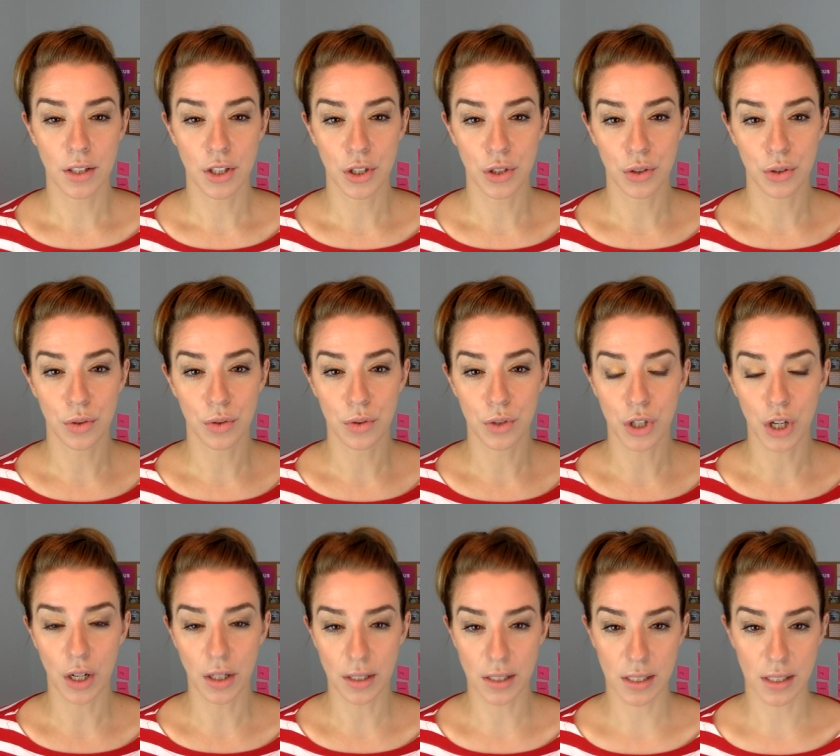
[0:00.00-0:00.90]
to
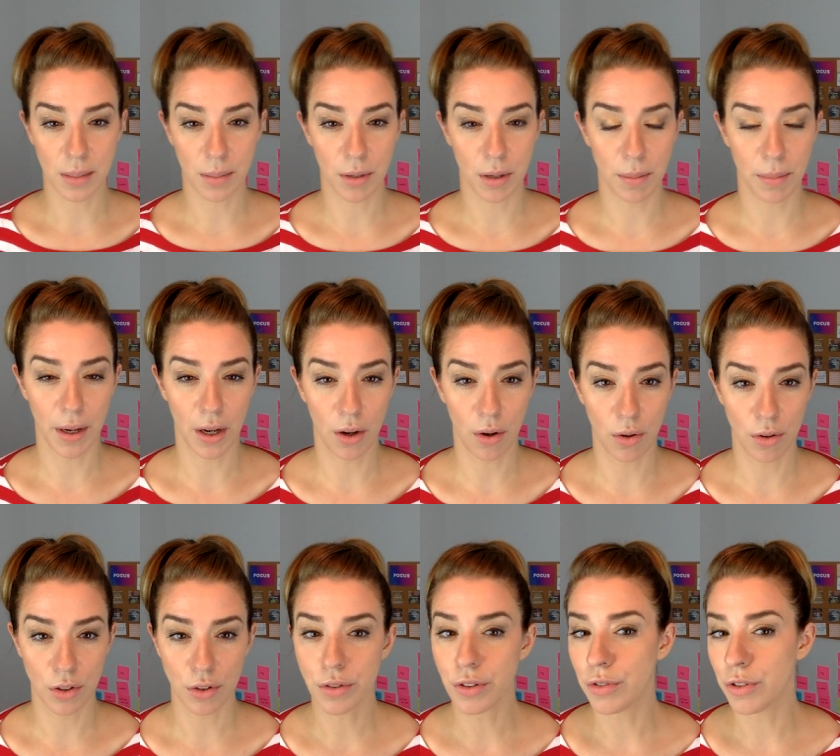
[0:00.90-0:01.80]
talk to someone
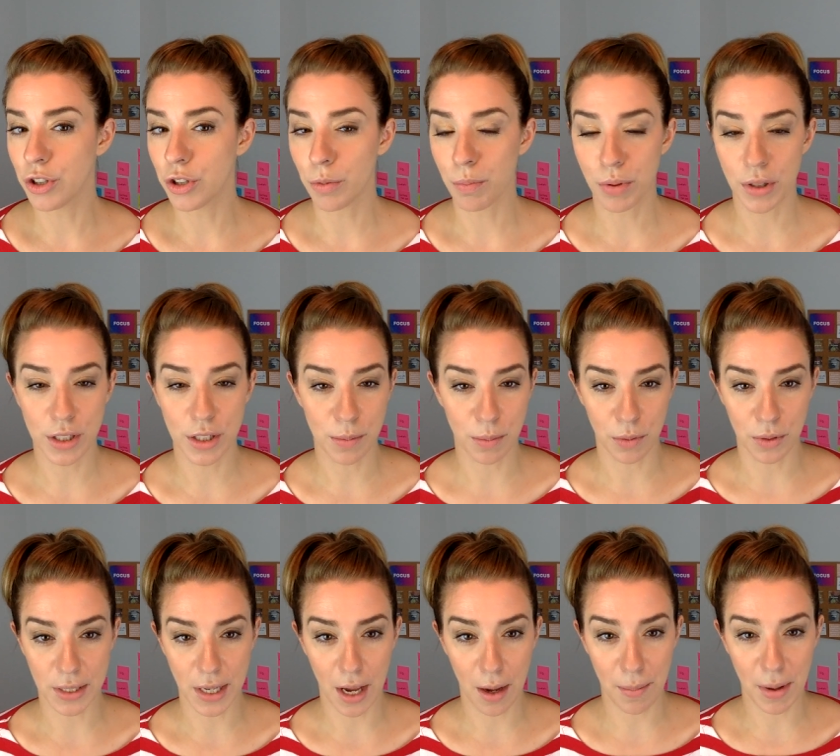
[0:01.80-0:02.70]
about your
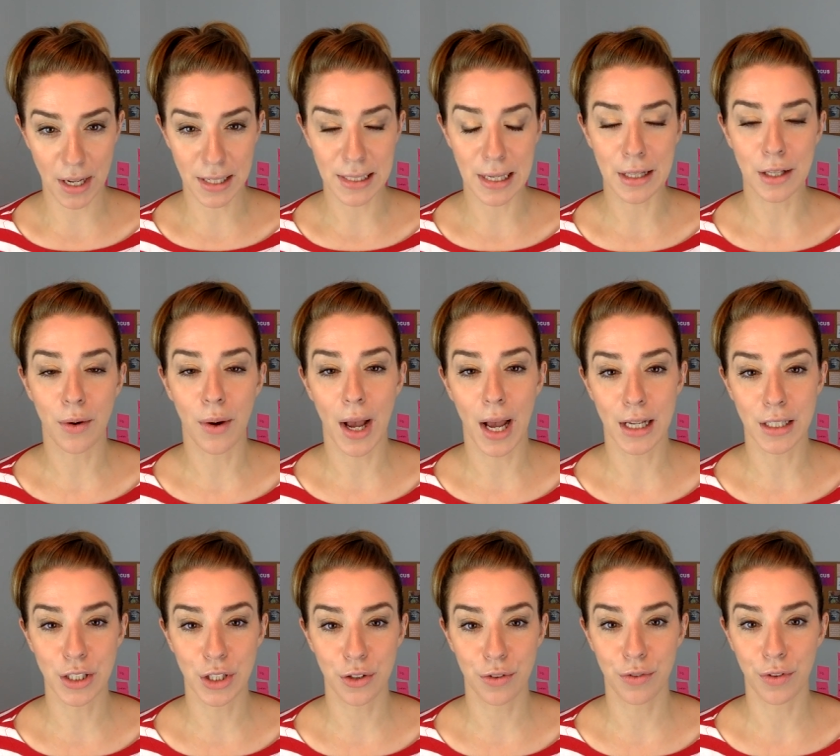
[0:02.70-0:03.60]
principal's Amex, and they'll
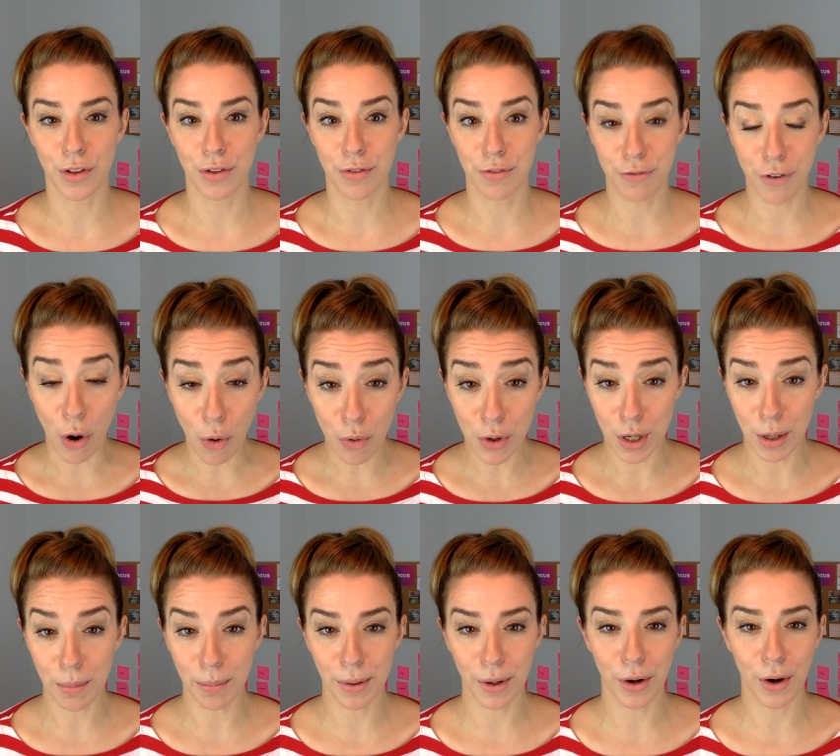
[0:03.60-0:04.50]
ask you for the phone
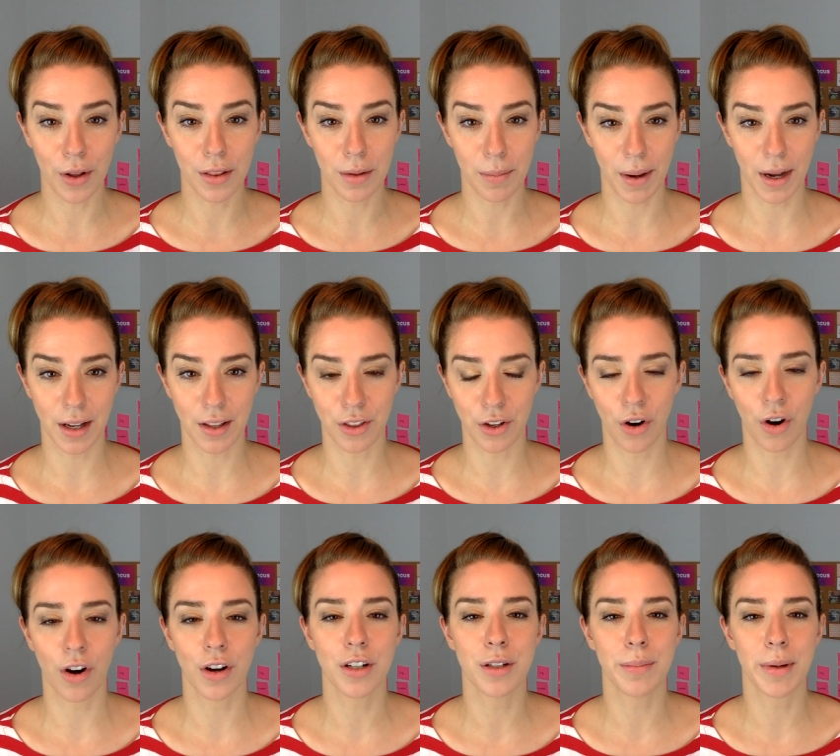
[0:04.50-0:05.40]
number on the back of the
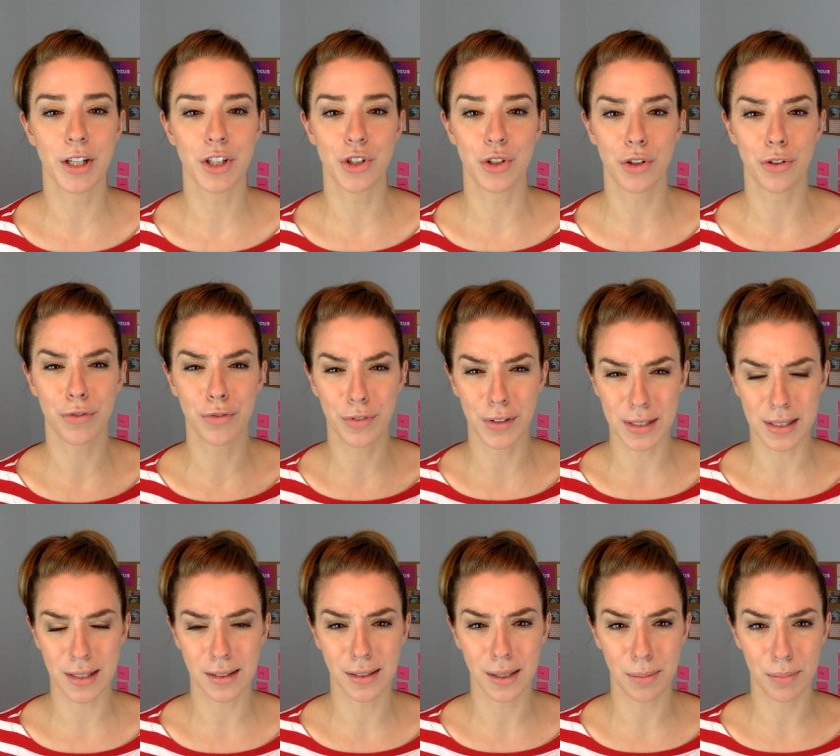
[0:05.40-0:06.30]
card to make sure you're
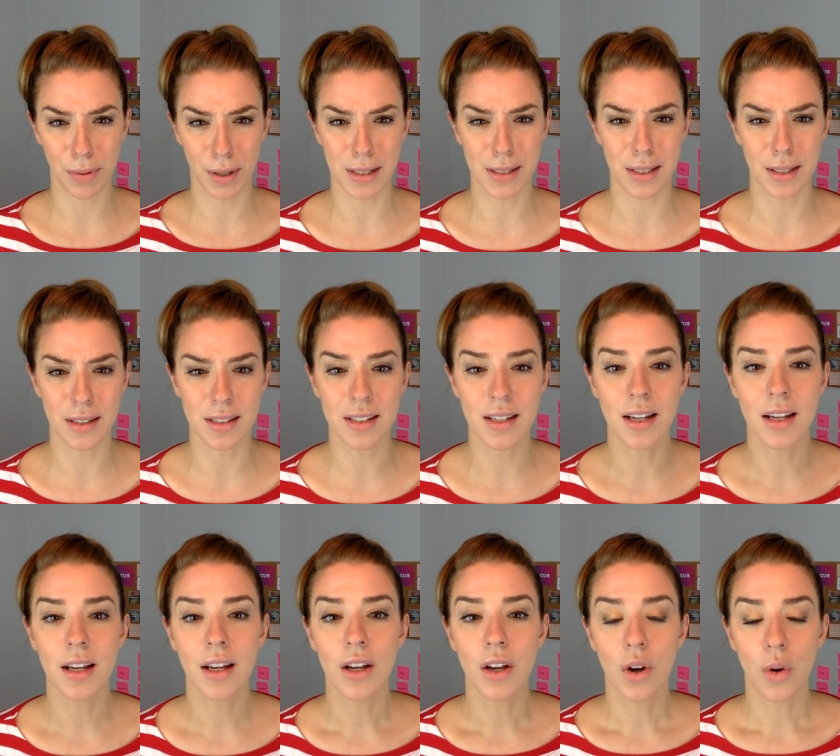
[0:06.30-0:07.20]
physically present
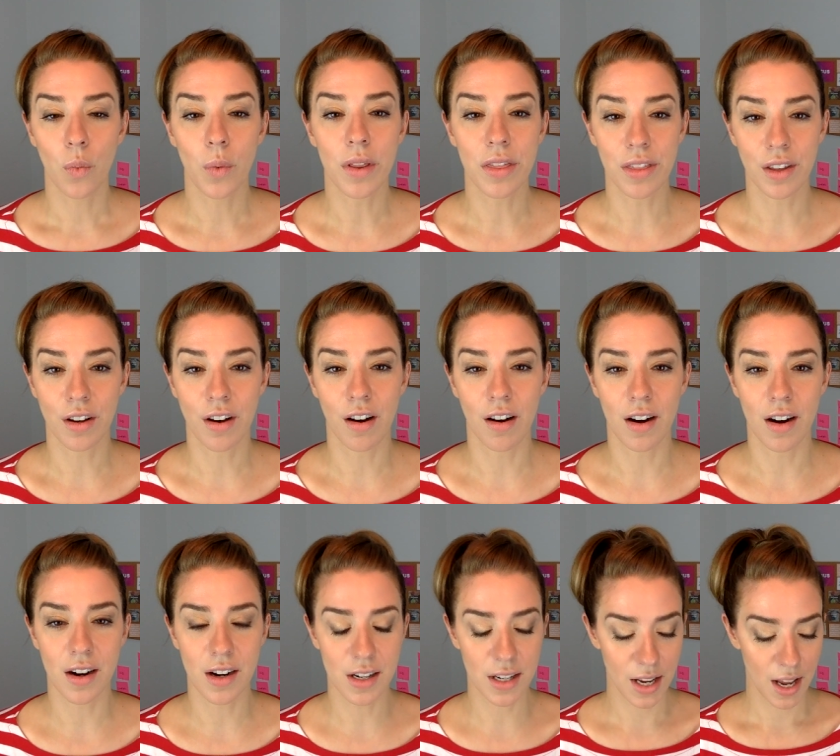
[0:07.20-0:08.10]
with the
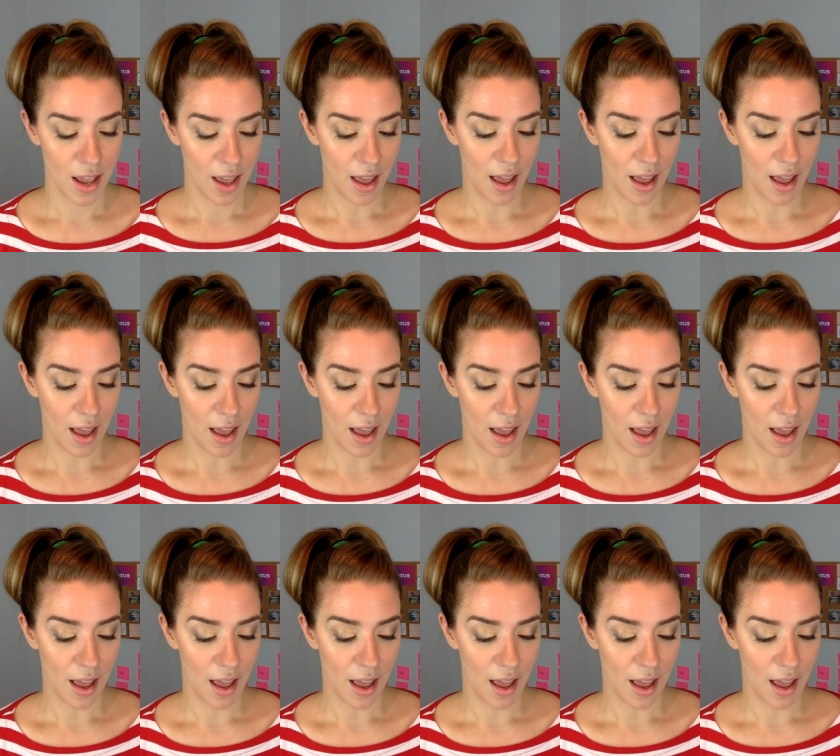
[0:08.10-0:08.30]
card.